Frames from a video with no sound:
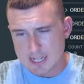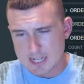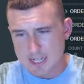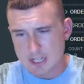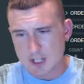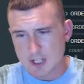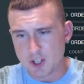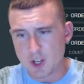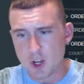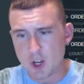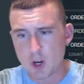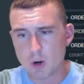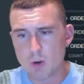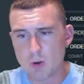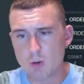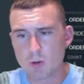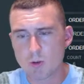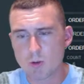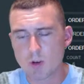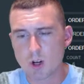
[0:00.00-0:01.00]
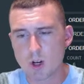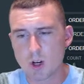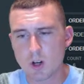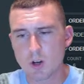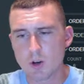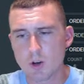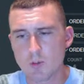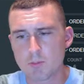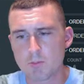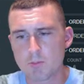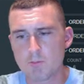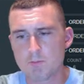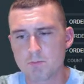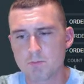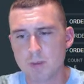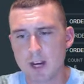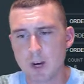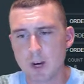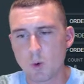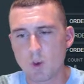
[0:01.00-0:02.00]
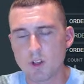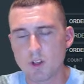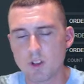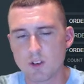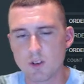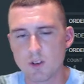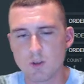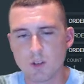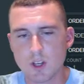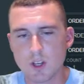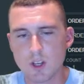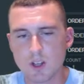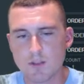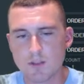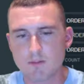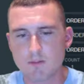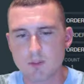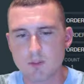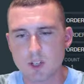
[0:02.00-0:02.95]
No, I wouldn't do that.